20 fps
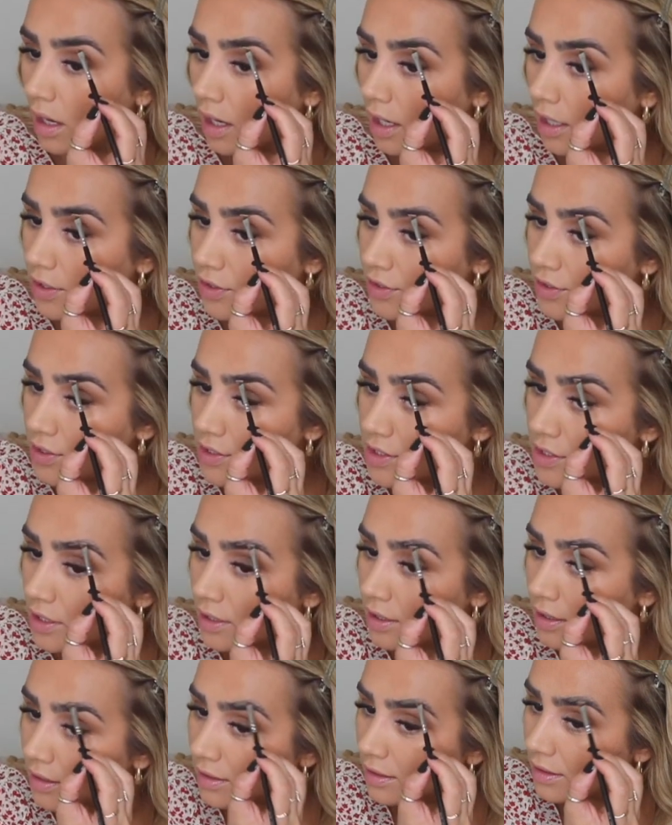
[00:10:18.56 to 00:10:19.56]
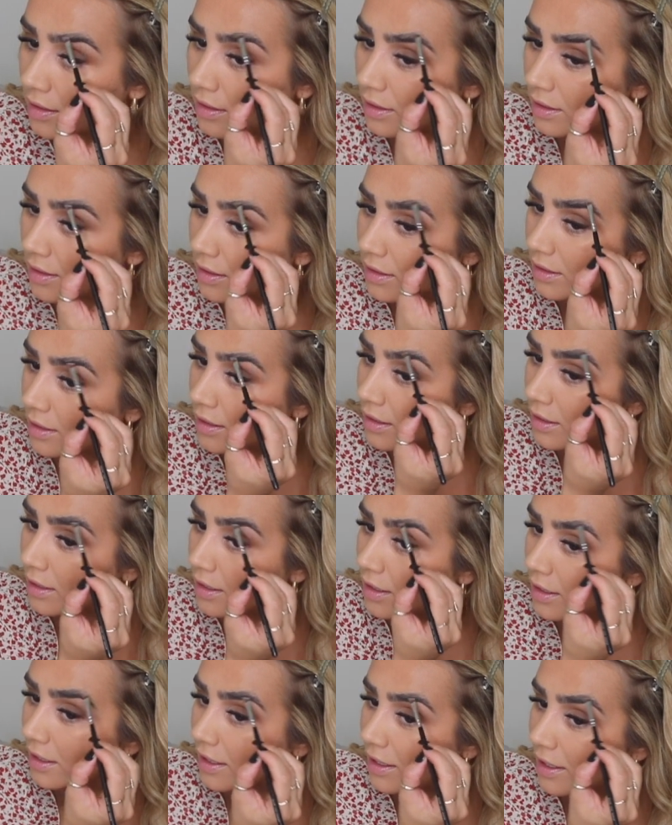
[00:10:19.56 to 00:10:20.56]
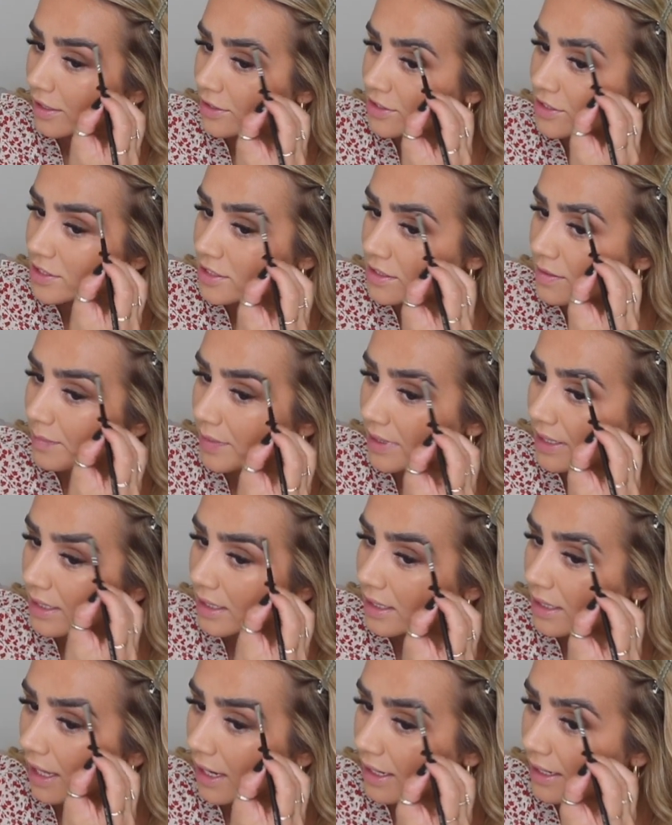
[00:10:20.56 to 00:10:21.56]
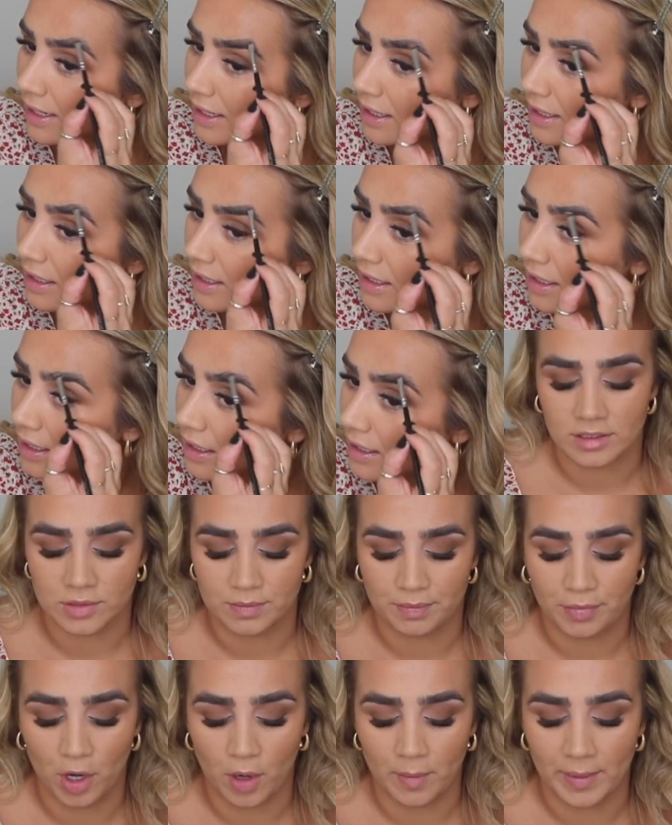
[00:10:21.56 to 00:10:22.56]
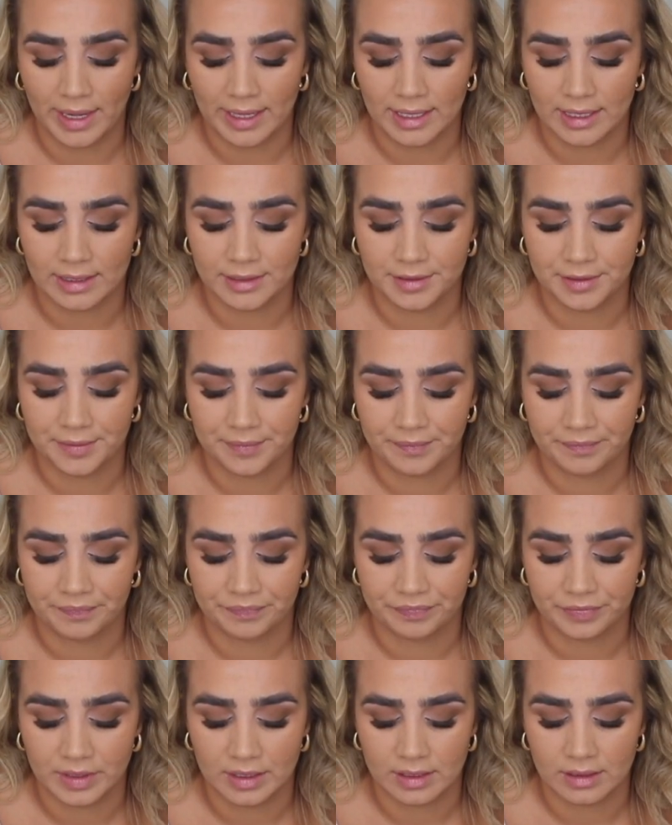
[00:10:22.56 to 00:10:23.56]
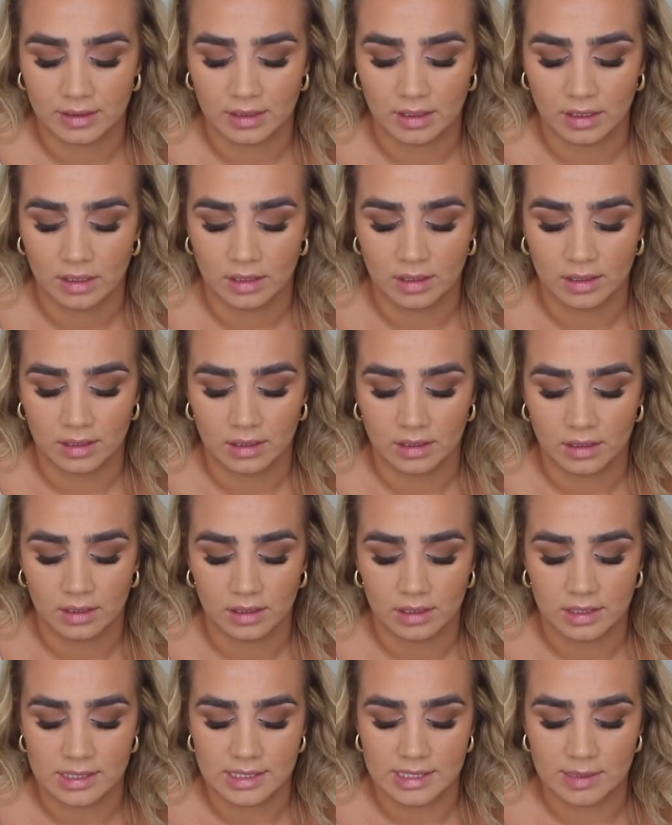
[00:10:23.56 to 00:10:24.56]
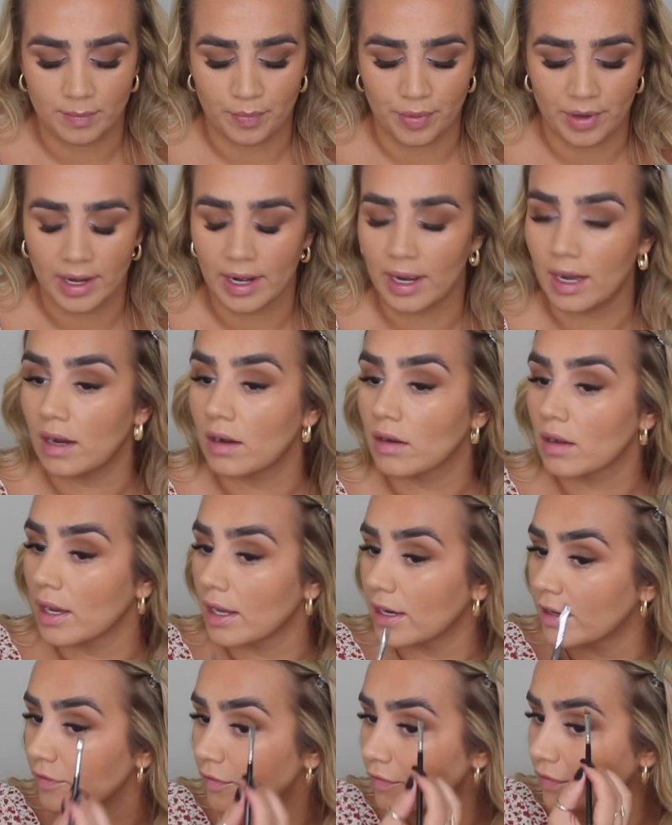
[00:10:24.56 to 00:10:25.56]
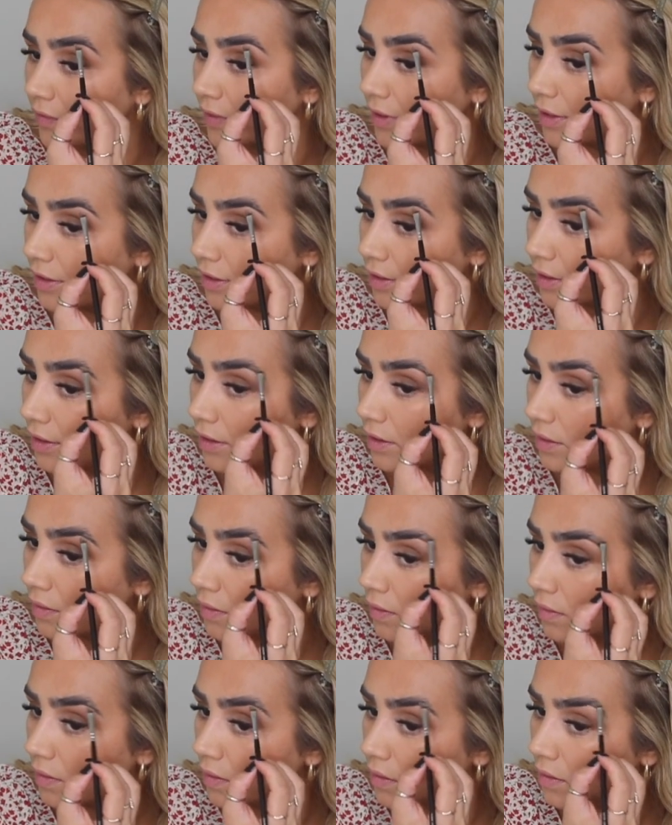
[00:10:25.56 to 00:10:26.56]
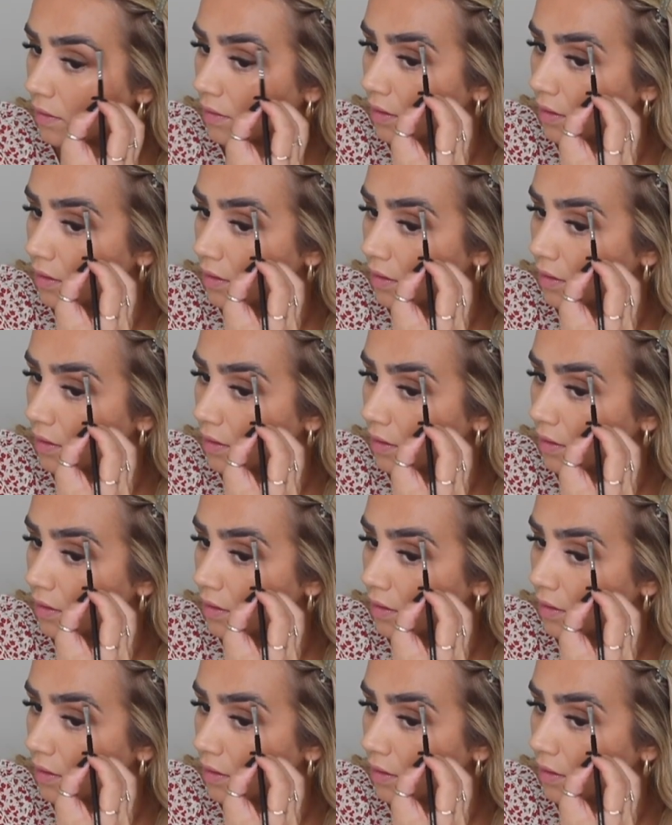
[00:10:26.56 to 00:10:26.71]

I used to be like a pomade dip brow kind of girl.